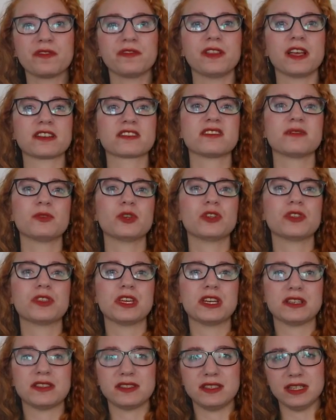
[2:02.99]
more flexible
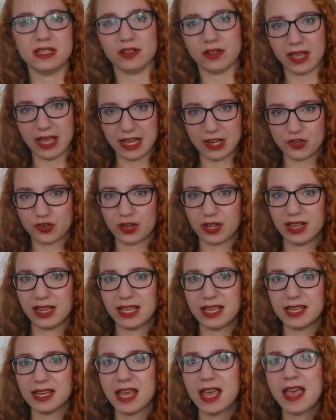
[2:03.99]
than a steel cage
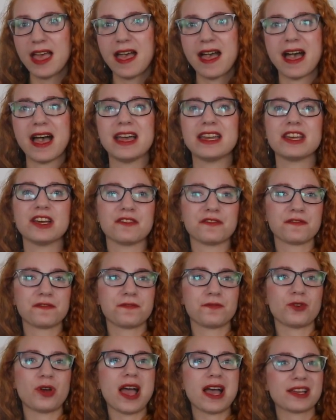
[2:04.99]
crinoline and a
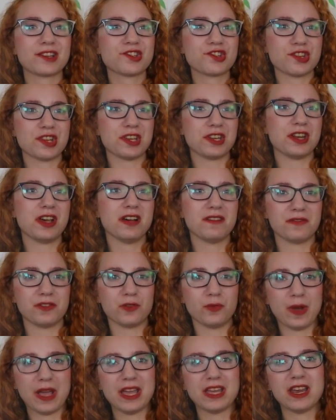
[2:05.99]
fraction of
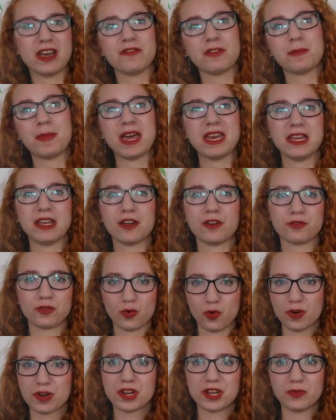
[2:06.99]
the weight of a
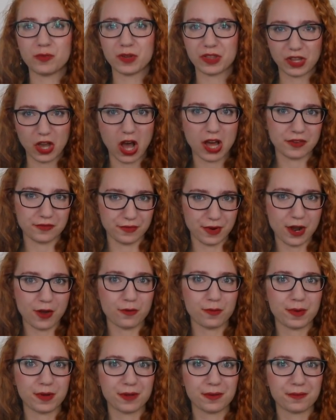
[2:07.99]
petticoat corded with cotton
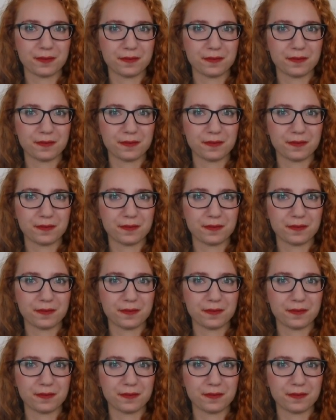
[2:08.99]
rope.